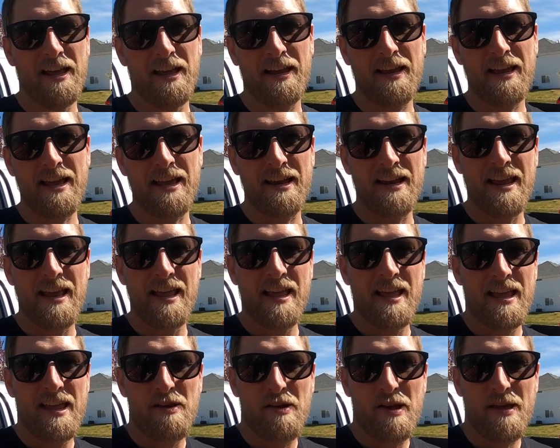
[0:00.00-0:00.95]
Again,
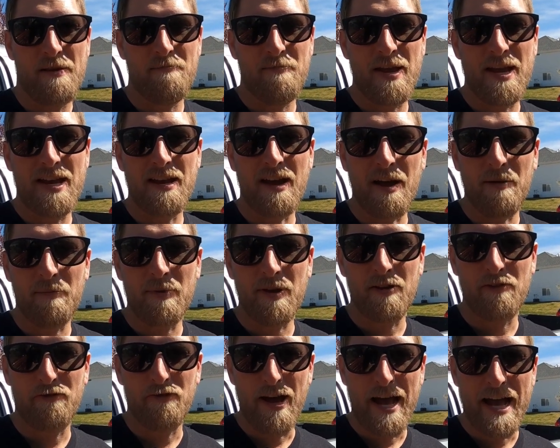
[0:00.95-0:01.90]
it may not
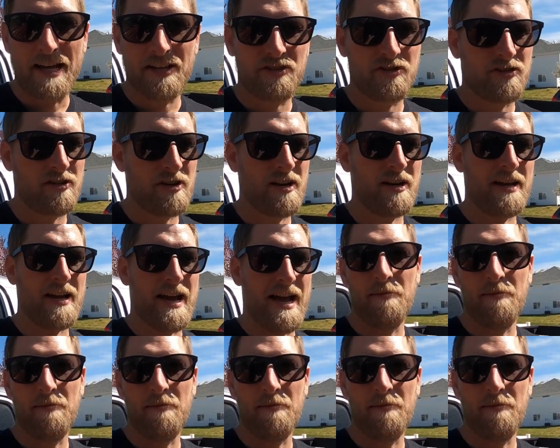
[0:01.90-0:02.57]
be a fast truck.